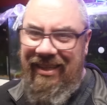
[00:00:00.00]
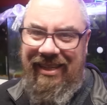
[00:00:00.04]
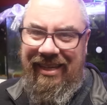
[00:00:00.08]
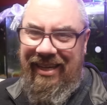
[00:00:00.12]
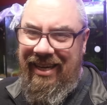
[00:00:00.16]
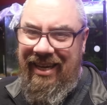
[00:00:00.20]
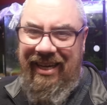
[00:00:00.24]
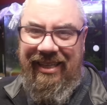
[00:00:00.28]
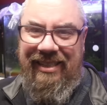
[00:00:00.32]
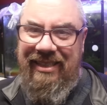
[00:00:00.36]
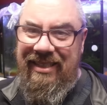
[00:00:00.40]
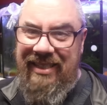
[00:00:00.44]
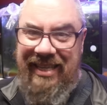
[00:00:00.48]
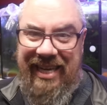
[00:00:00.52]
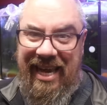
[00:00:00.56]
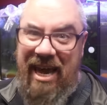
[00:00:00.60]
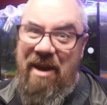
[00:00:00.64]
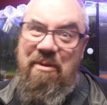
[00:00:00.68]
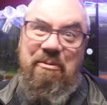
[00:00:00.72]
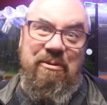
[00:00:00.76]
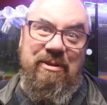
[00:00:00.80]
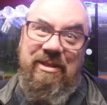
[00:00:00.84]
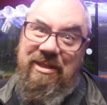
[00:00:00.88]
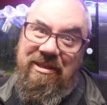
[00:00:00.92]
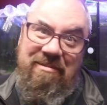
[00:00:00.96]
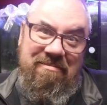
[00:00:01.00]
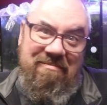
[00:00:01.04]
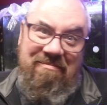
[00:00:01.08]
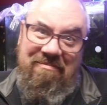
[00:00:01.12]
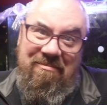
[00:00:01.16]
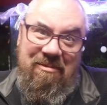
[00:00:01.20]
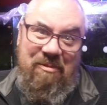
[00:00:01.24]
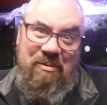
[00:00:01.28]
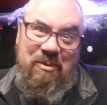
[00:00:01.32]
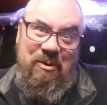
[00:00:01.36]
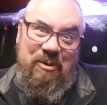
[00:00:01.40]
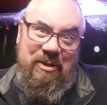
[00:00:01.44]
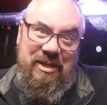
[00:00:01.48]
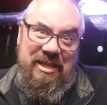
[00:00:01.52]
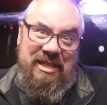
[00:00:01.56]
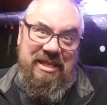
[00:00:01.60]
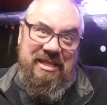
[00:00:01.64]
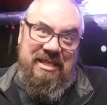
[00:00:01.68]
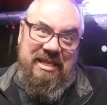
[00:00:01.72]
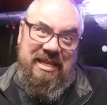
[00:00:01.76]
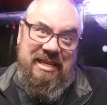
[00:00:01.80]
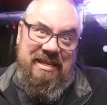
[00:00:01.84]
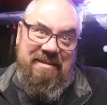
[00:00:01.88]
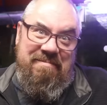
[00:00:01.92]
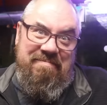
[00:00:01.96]
I had a day out. What more can you
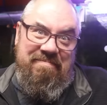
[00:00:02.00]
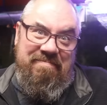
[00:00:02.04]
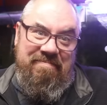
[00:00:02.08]
say?